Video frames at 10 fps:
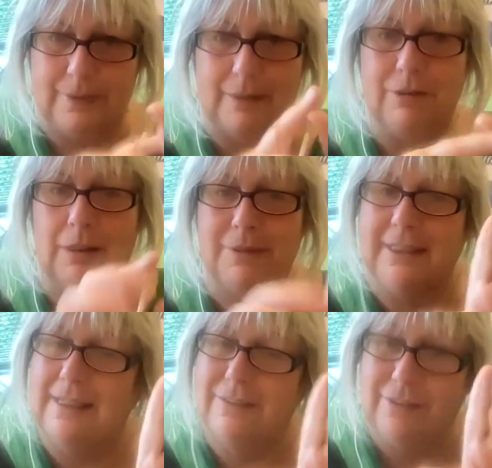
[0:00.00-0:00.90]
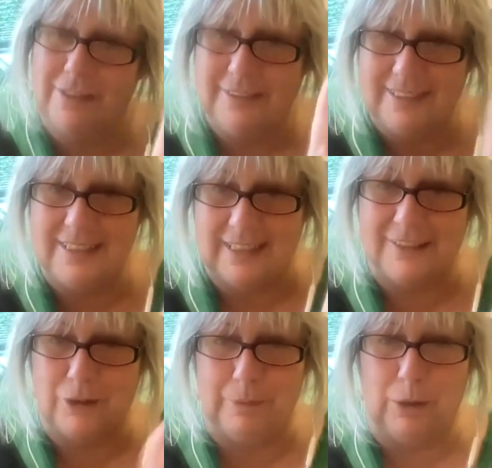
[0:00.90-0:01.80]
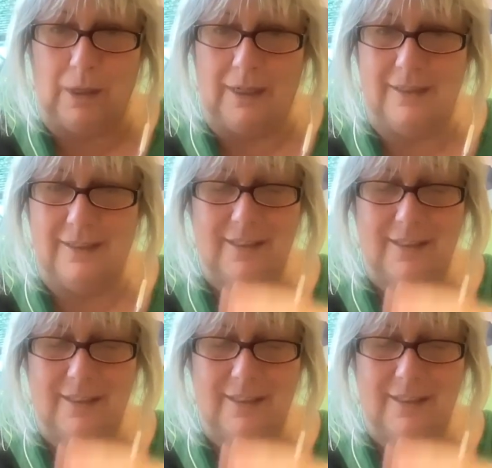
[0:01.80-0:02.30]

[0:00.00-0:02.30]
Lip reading: Sometimes to get to 36 could be quite